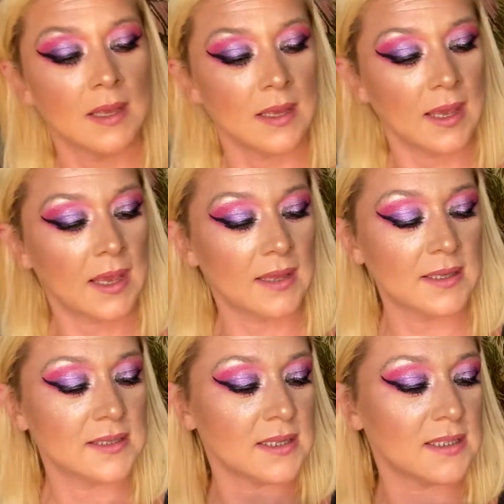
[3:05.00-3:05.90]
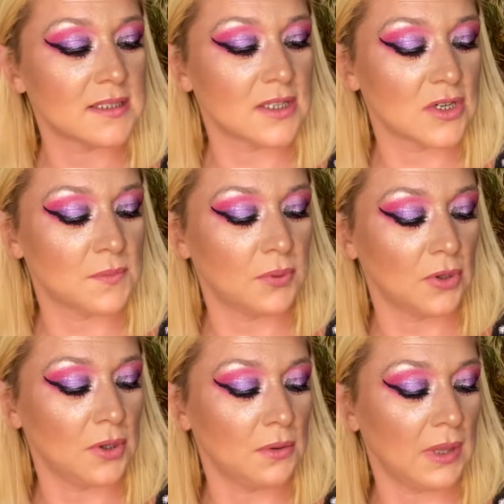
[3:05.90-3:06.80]
And this is their
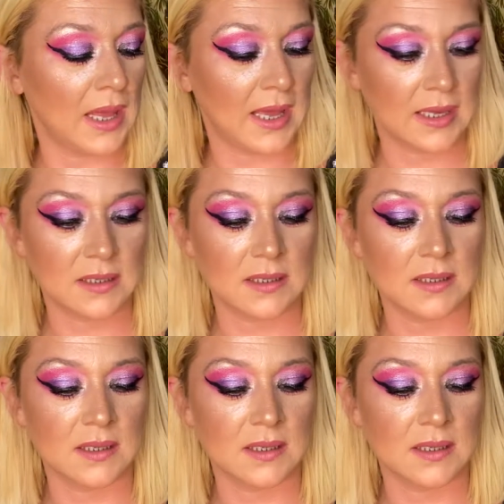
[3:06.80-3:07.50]
blue light